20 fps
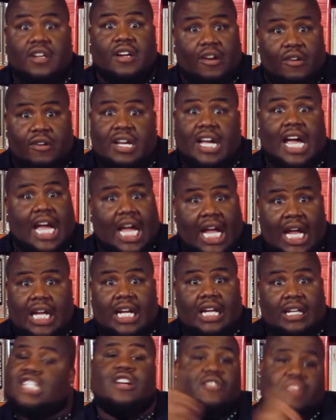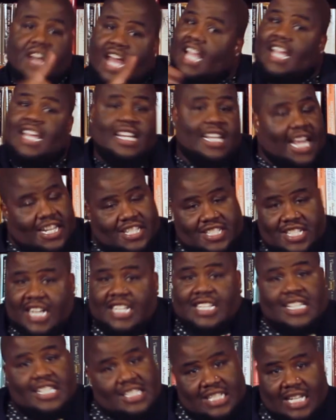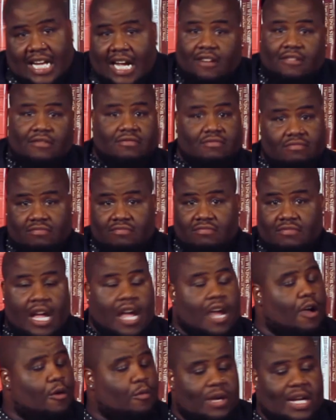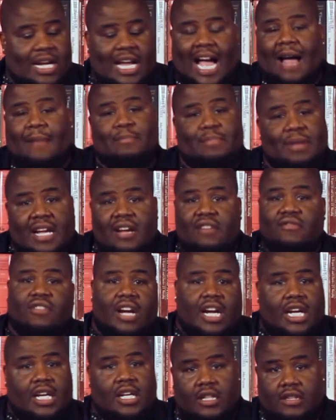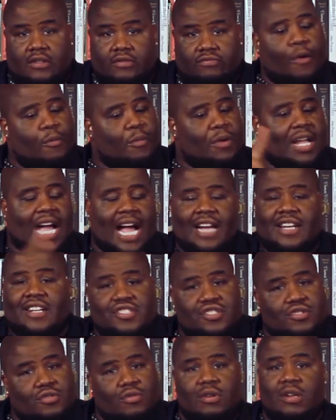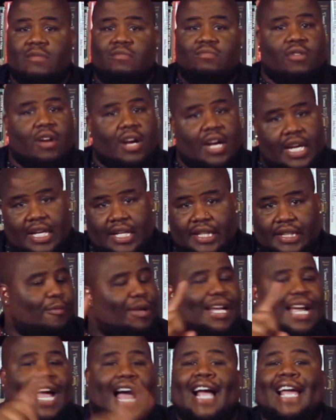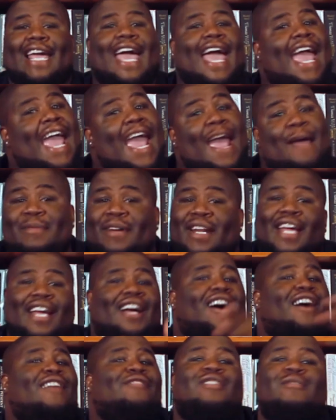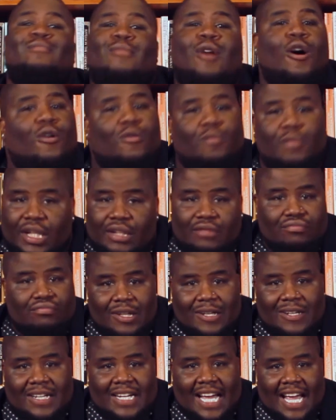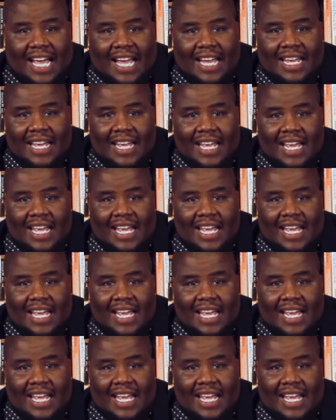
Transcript: Okay? So Nike, like, check this out. We got Big Rena. We got the Jordan brand. We got Kaepernick of the moment. Okay?